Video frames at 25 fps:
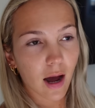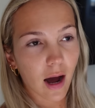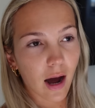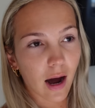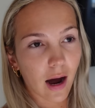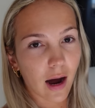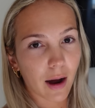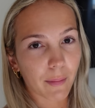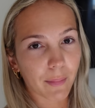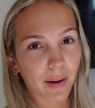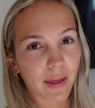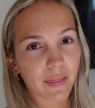
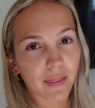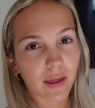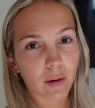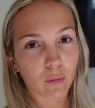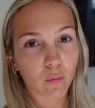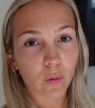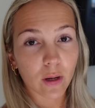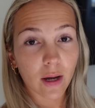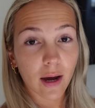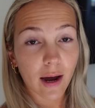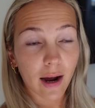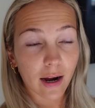Um, and then
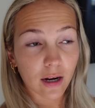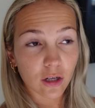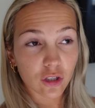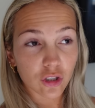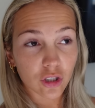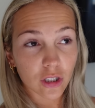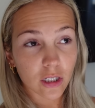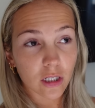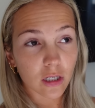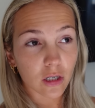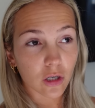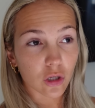we are
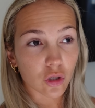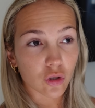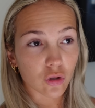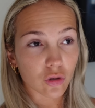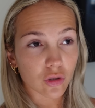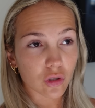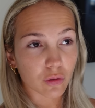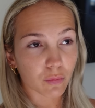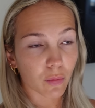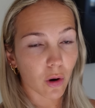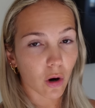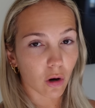actually gonna do
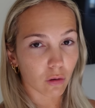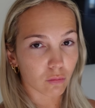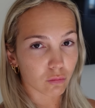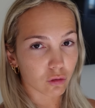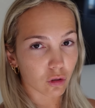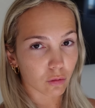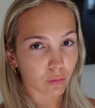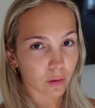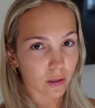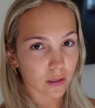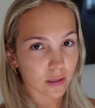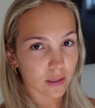some home
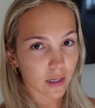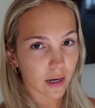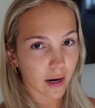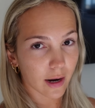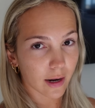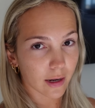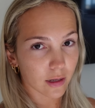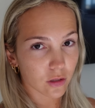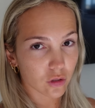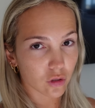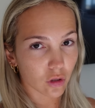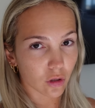shopping
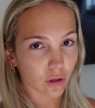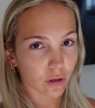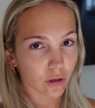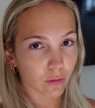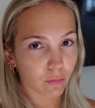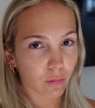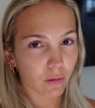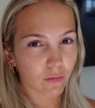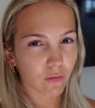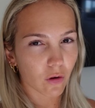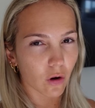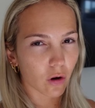today. So
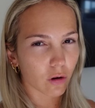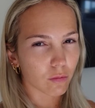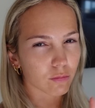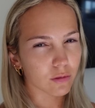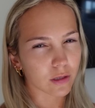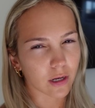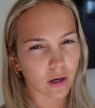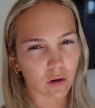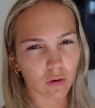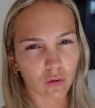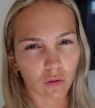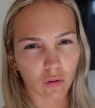a bit of home
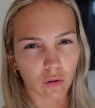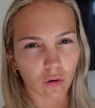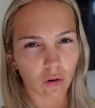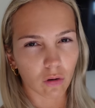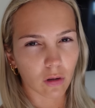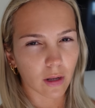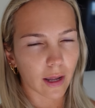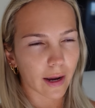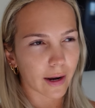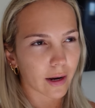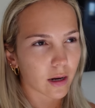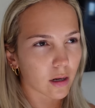decor,
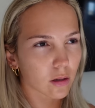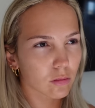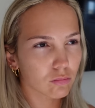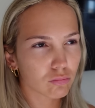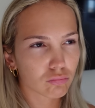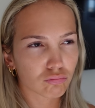like